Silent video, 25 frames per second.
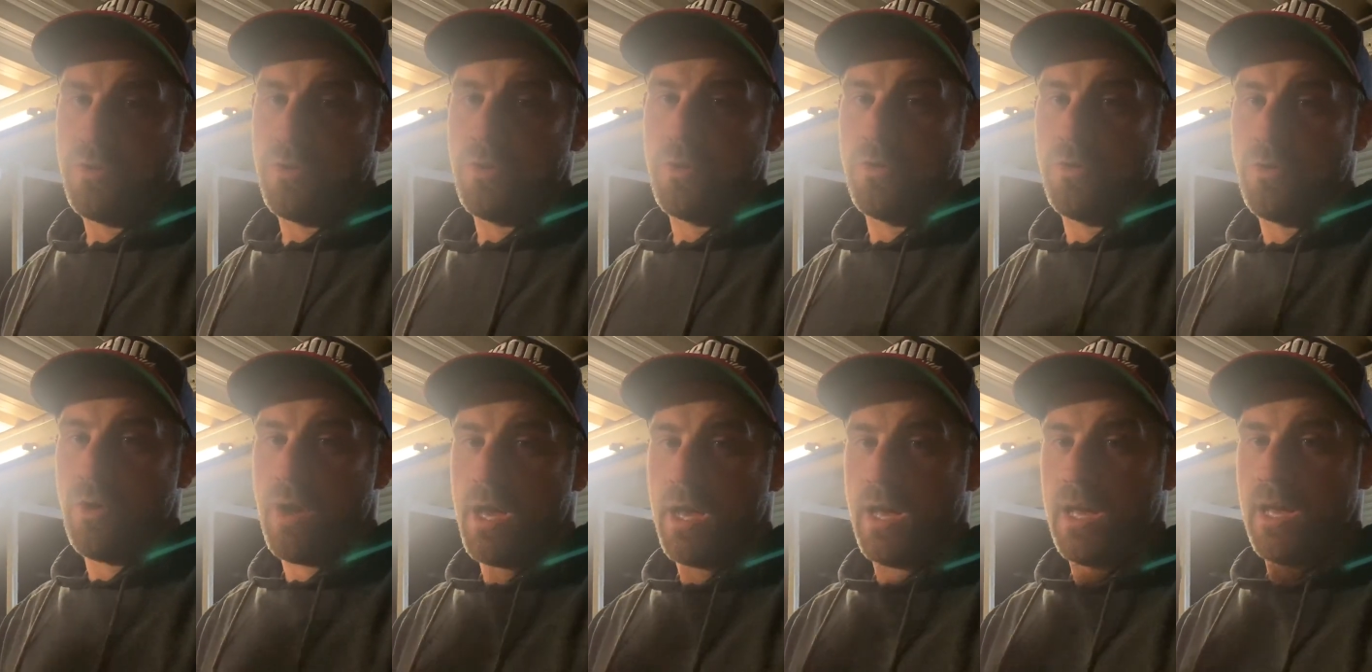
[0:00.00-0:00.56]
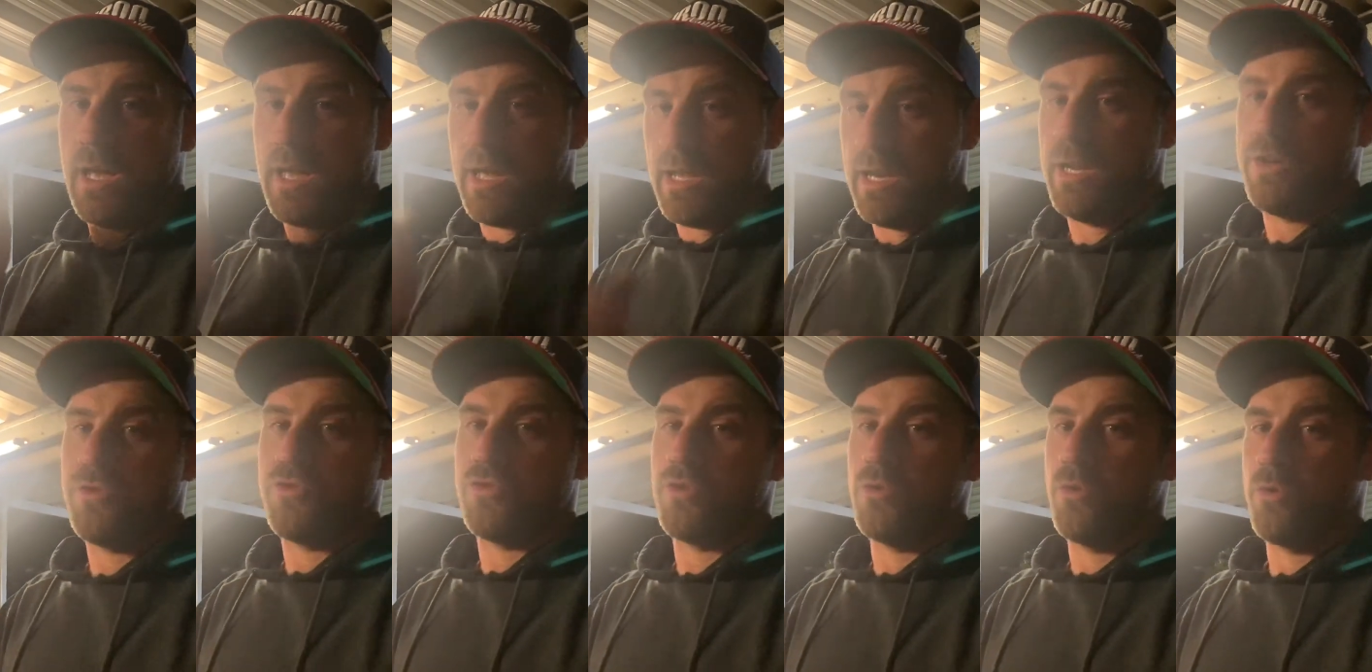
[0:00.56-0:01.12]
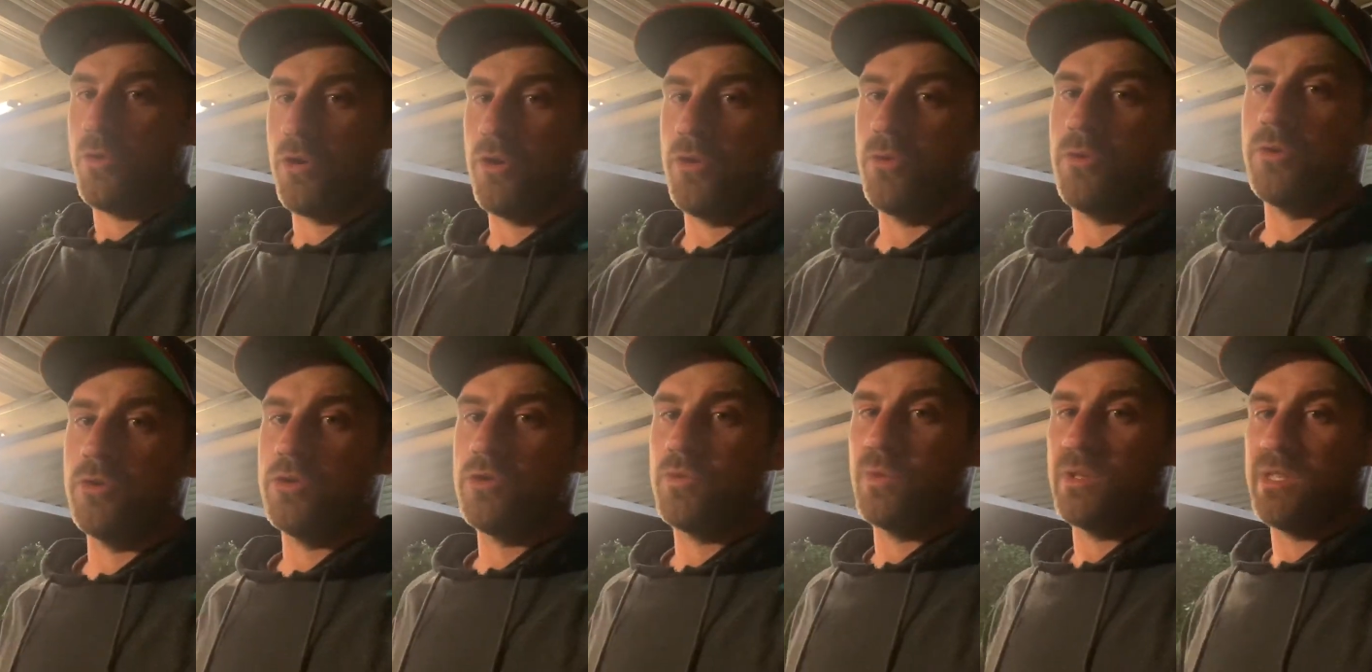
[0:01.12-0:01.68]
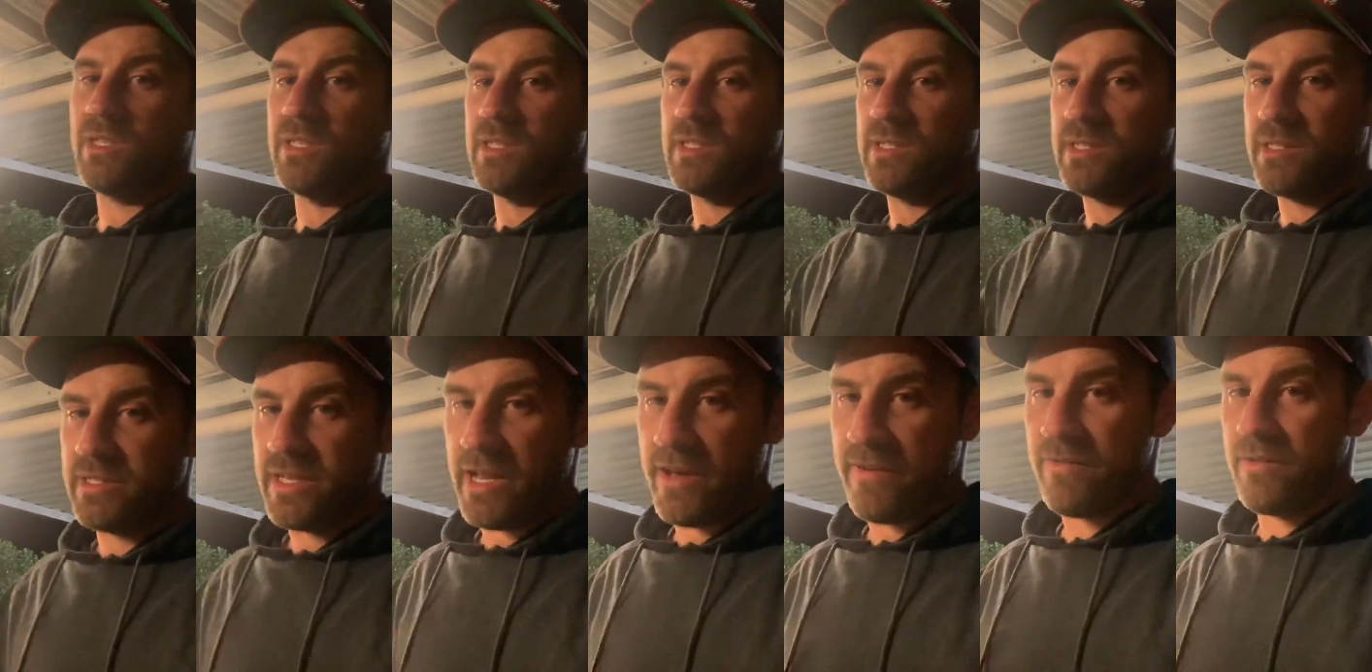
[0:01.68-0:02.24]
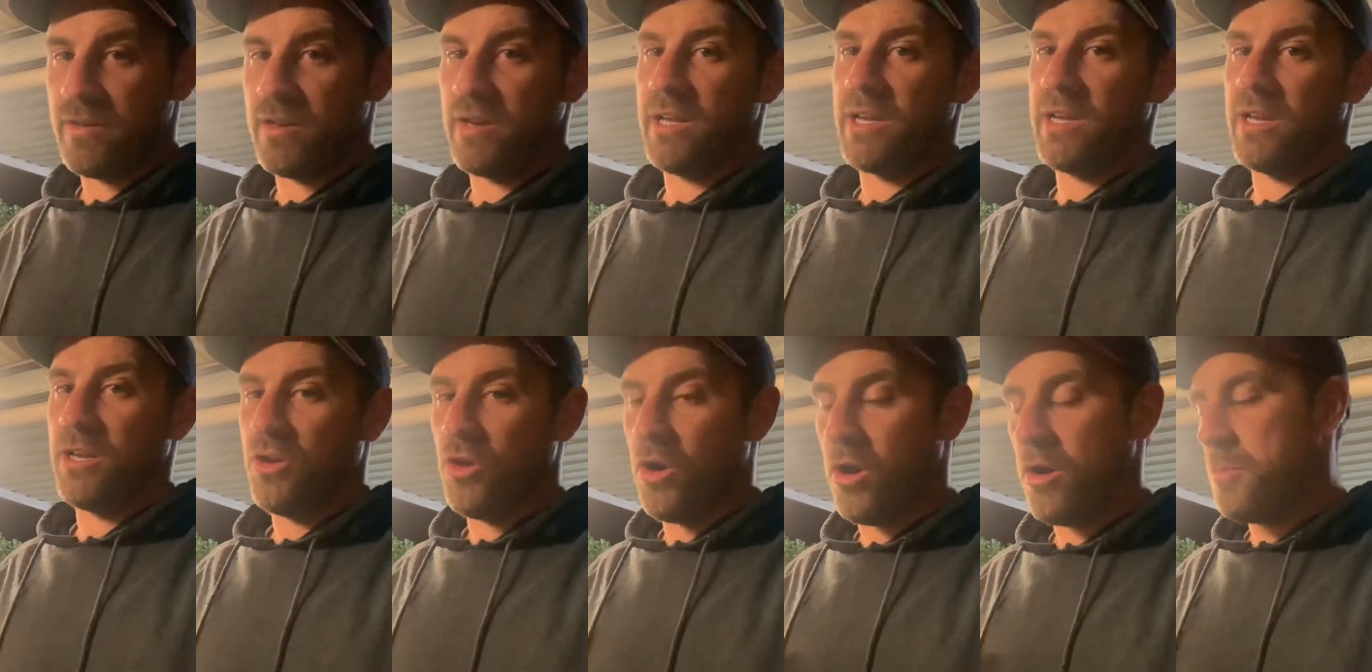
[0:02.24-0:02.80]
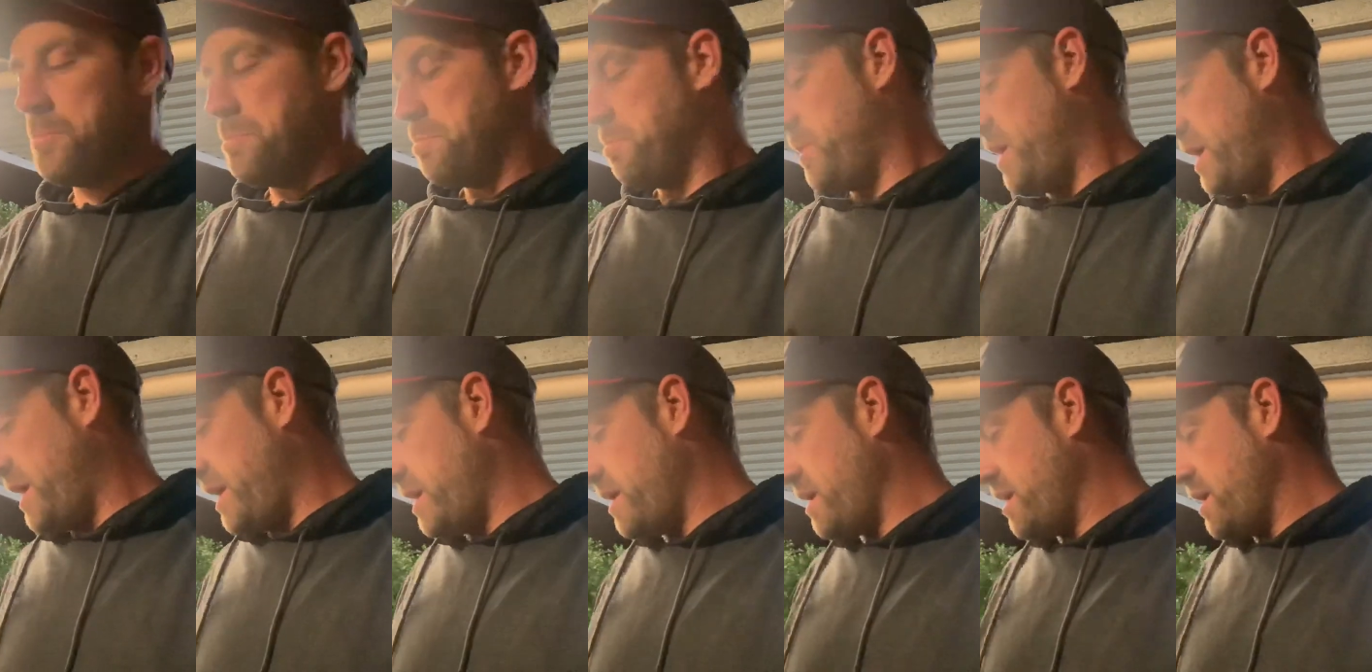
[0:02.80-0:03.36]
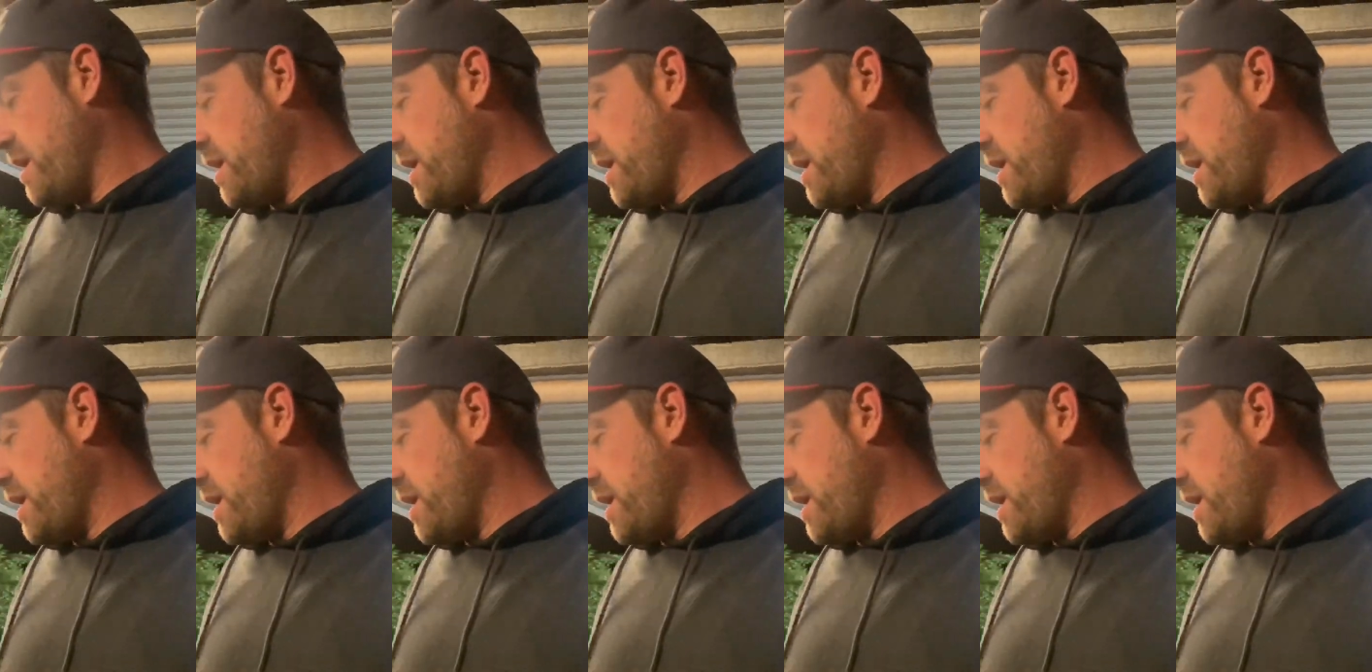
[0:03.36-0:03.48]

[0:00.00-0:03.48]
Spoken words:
who are electrical gurus, which is definitely not me,